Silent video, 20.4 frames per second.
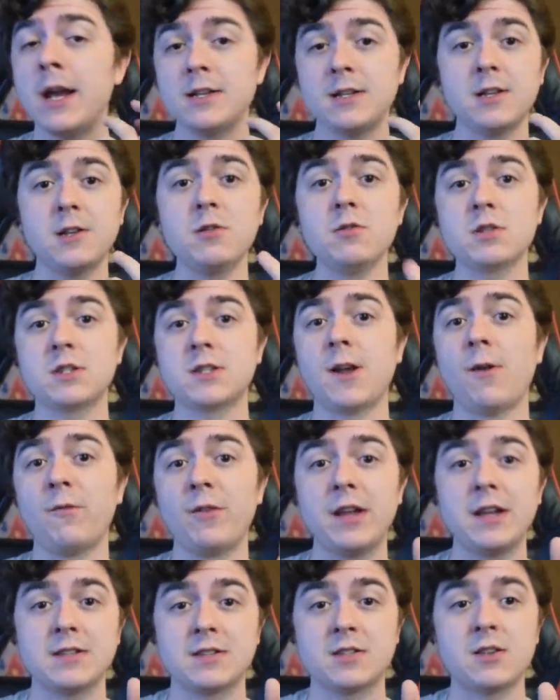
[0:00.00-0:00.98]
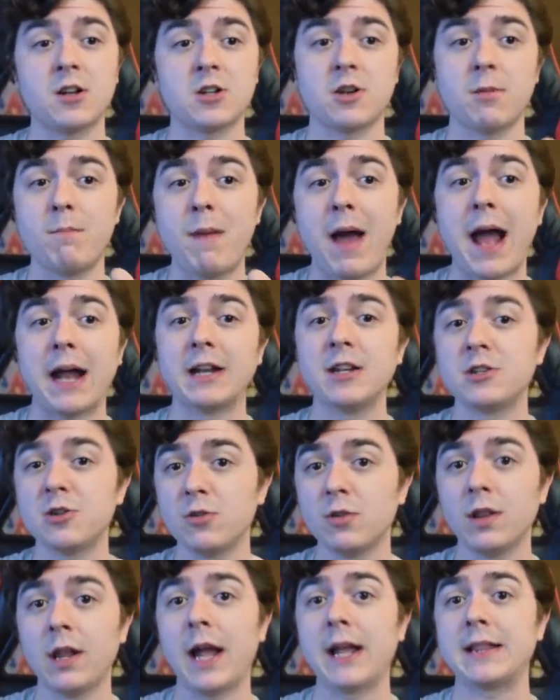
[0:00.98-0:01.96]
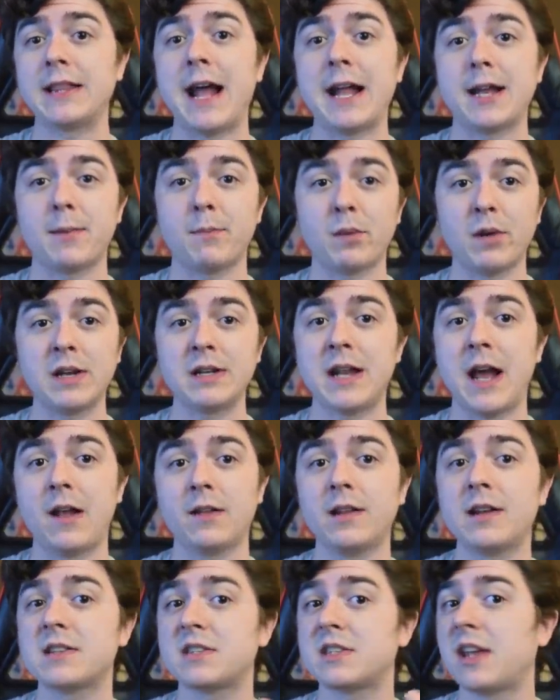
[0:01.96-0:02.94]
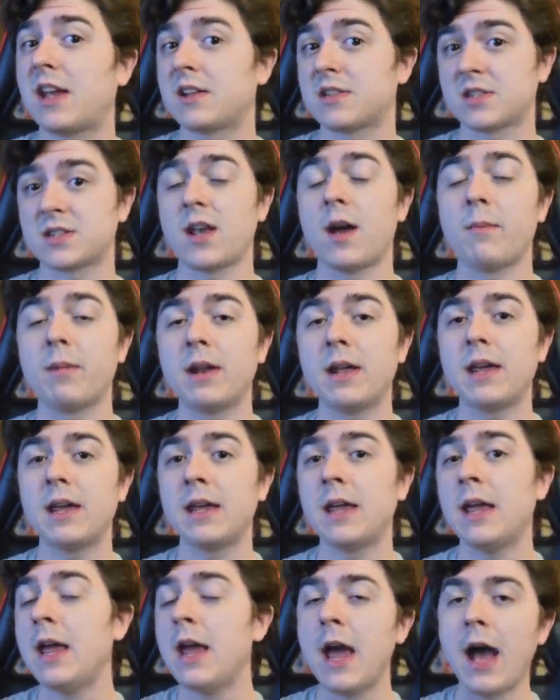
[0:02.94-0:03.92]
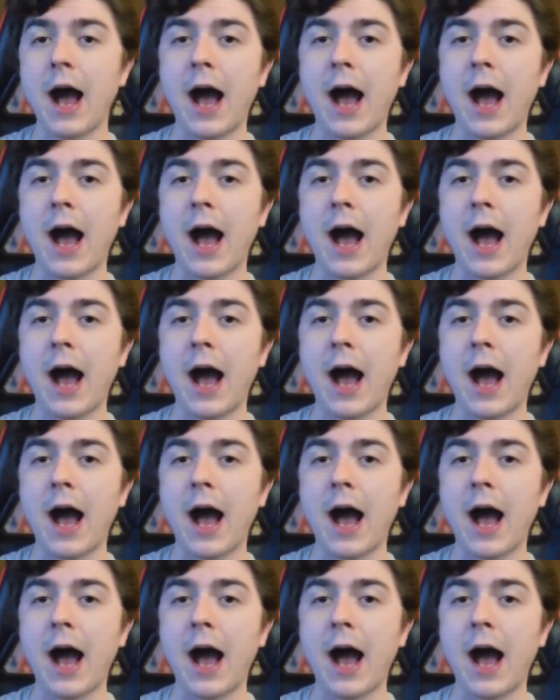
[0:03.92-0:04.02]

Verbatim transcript: to use something as such a magnitude like that to bring down, let's say, a summoning,